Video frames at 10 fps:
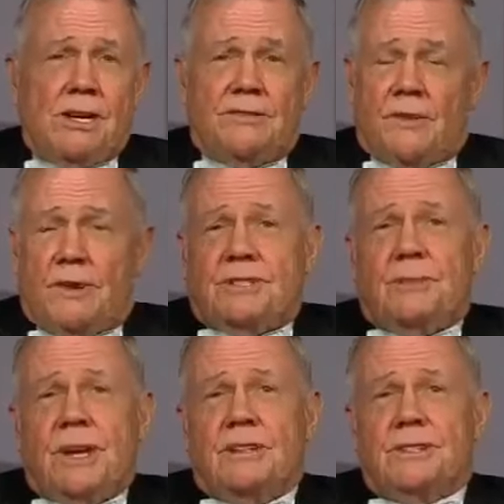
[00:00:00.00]
As far
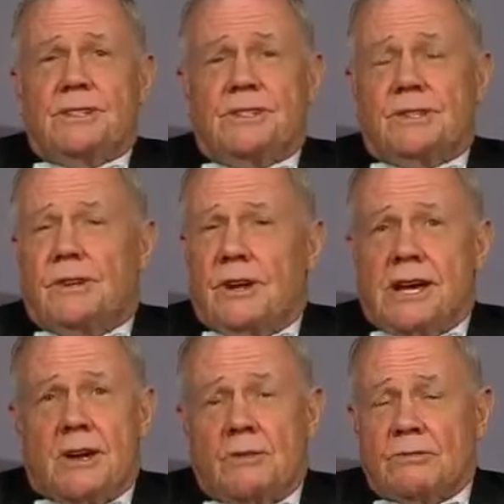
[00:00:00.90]
as metals are concerned,
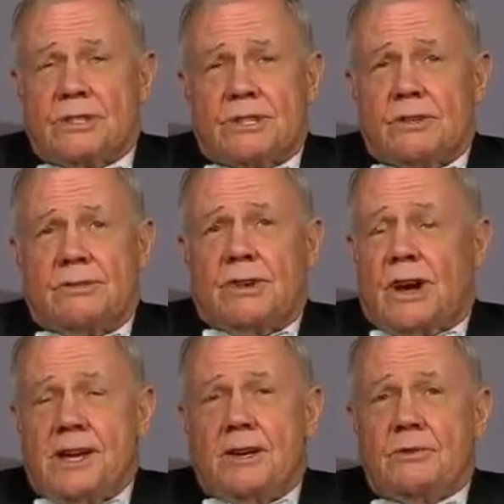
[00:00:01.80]
own silver,
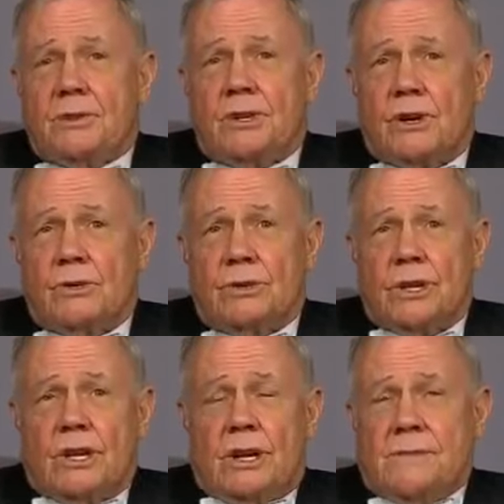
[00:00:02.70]
I own gold.